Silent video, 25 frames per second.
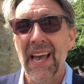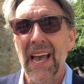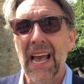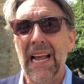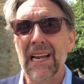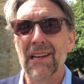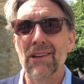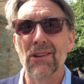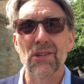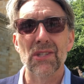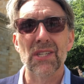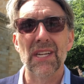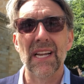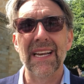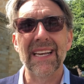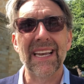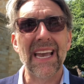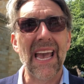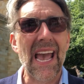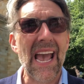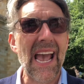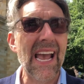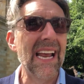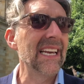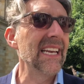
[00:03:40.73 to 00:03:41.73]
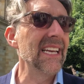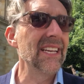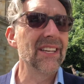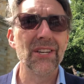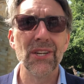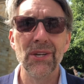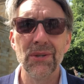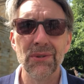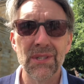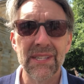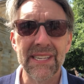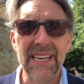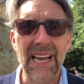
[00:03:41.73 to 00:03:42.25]
It looks like any
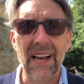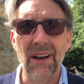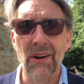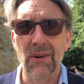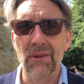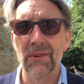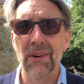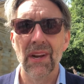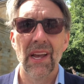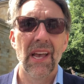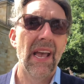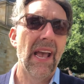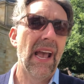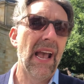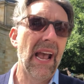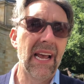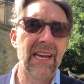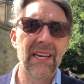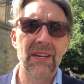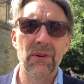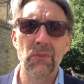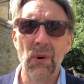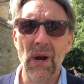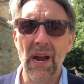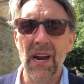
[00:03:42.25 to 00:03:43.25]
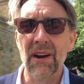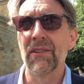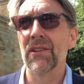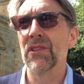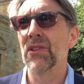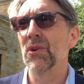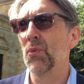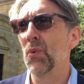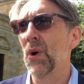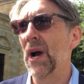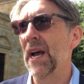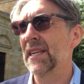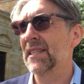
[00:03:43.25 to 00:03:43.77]
new town anywhere in
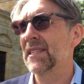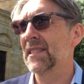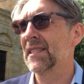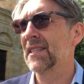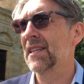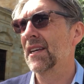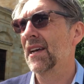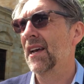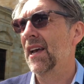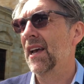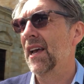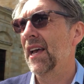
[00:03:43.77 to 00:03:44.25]
the West.